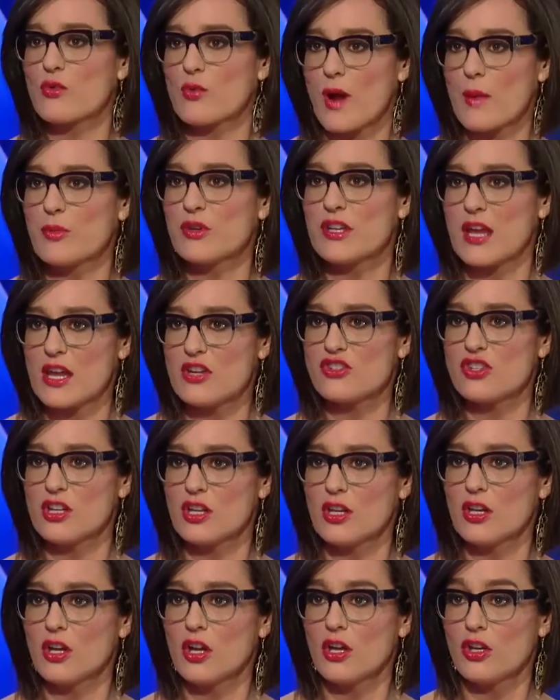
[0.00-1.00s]
their
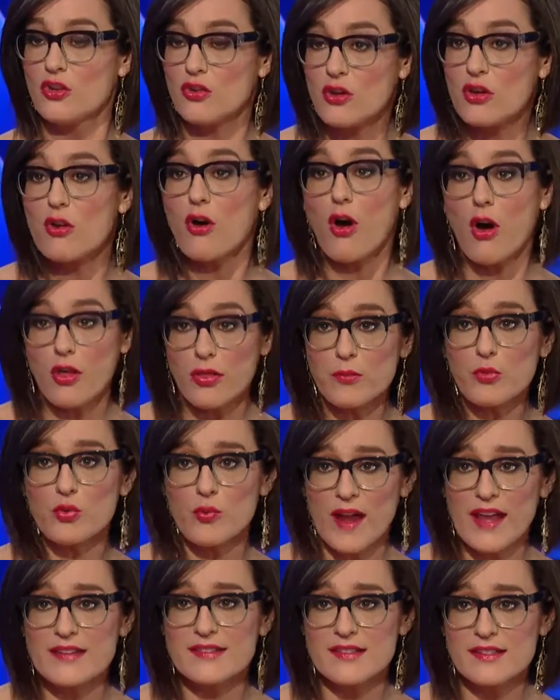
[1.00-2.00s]
reputation. You can call them a
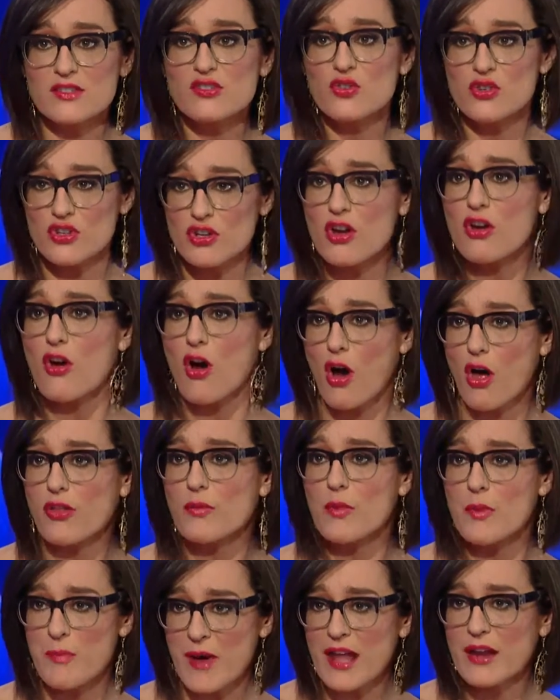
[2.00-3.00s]
racist or you can call
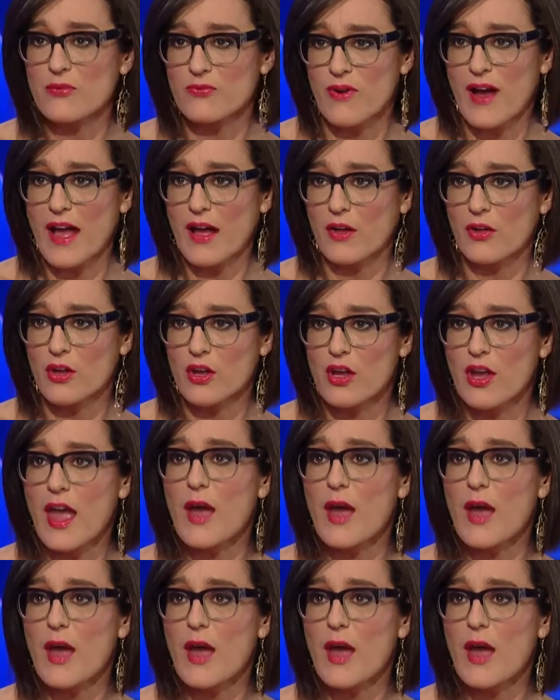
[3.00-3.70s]
them a pedophile.